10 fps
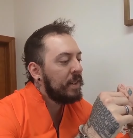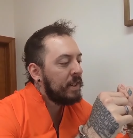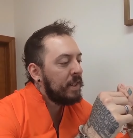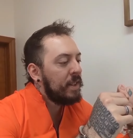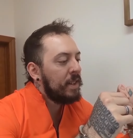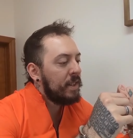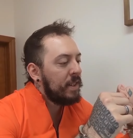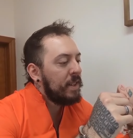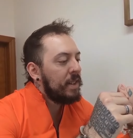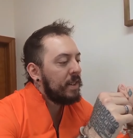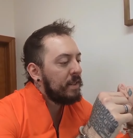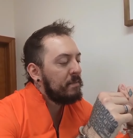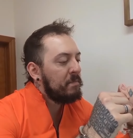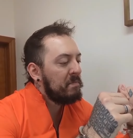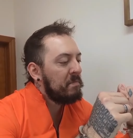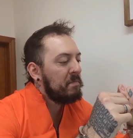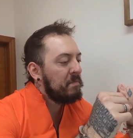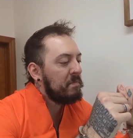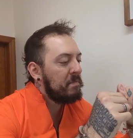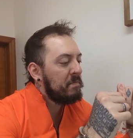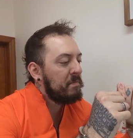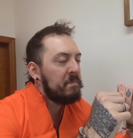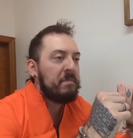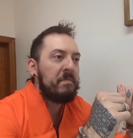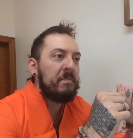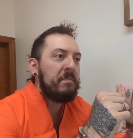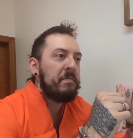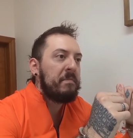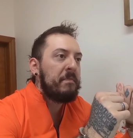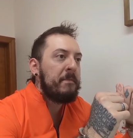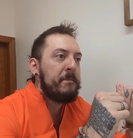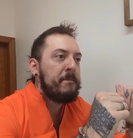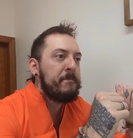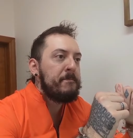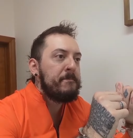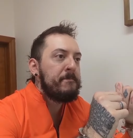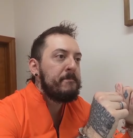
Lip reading: (silence)